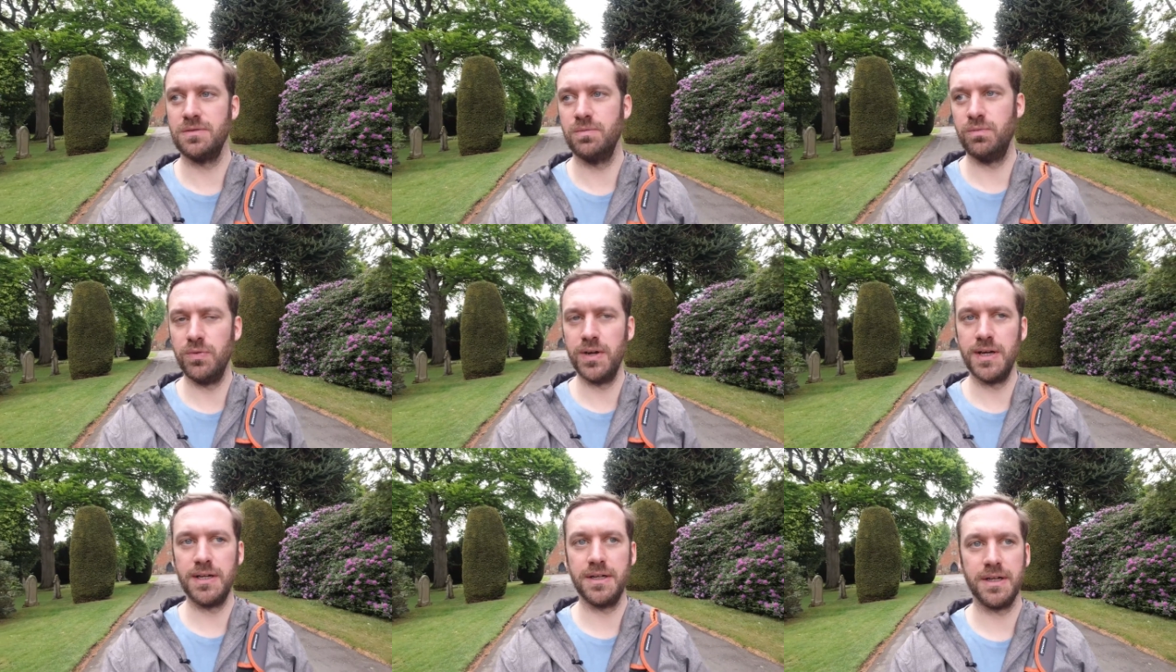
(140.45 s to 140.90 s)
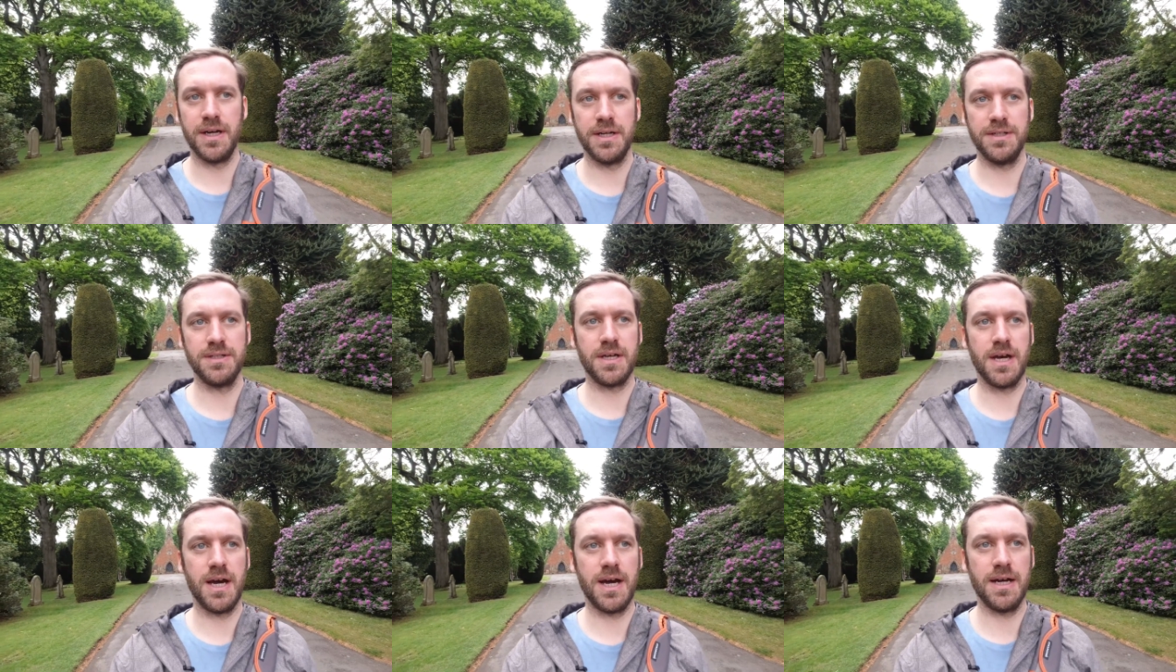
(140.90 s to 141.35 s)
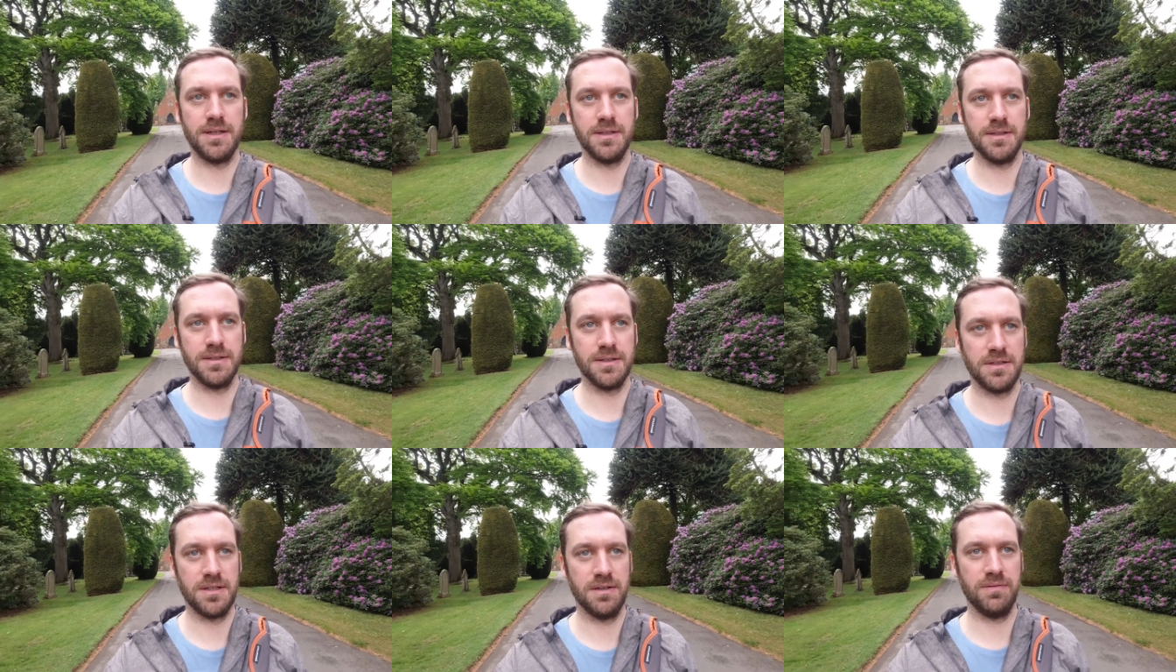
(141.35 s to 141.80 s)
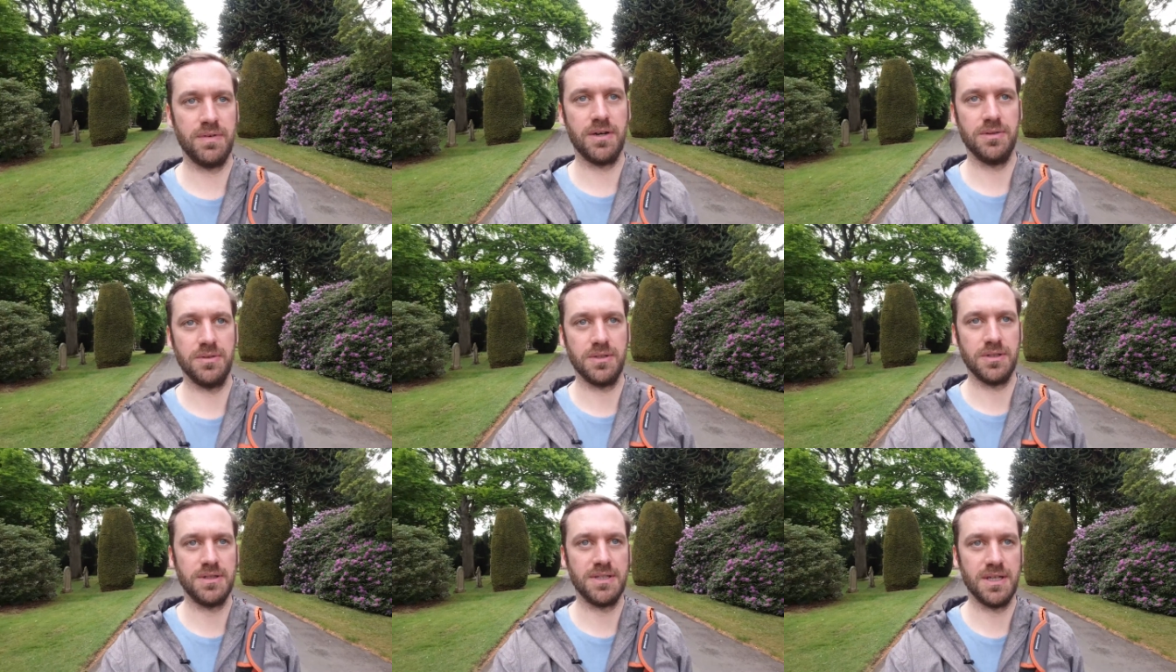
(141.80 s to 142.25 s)
Really nice gardens
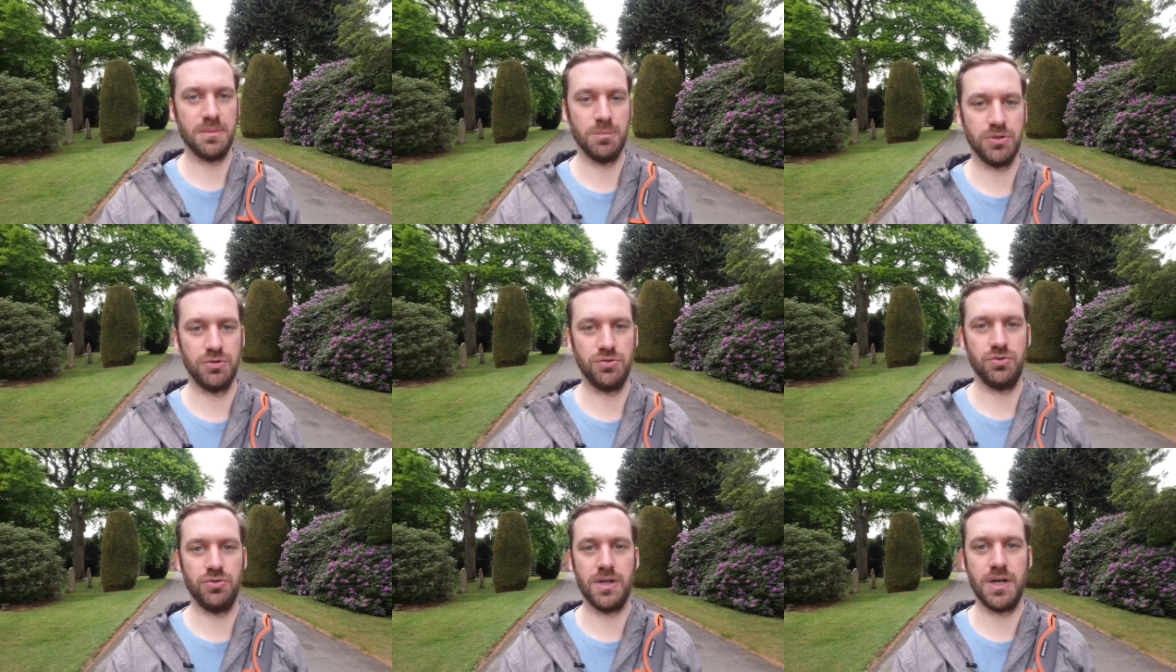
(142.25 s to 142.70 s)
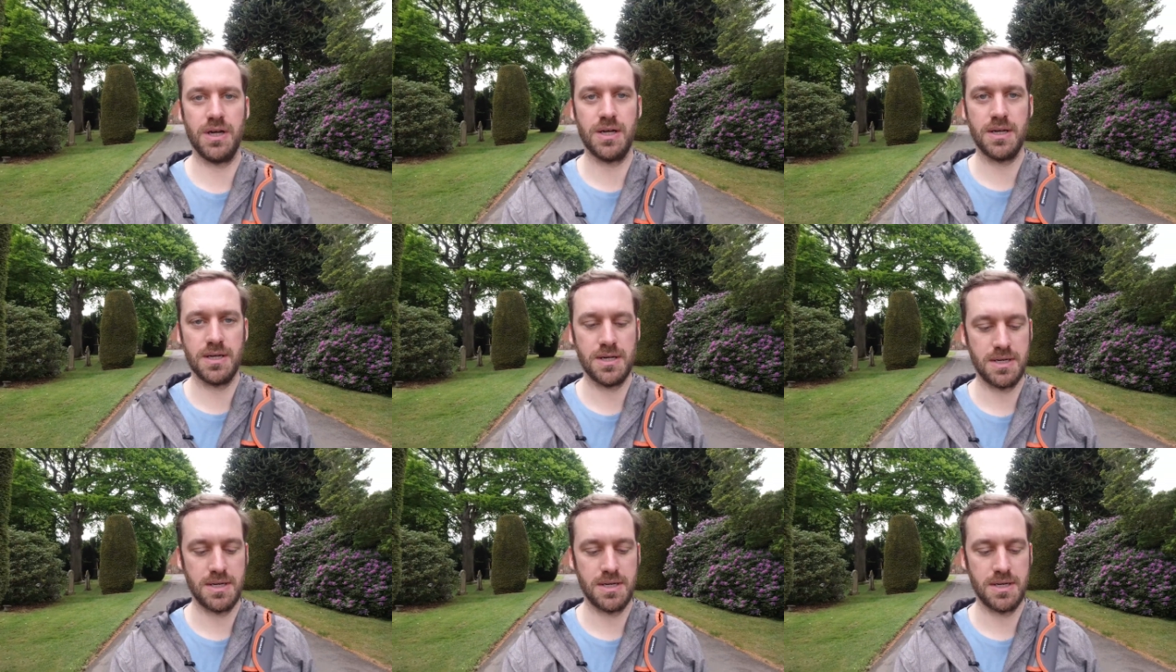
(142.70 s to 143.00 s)
around this cemetery.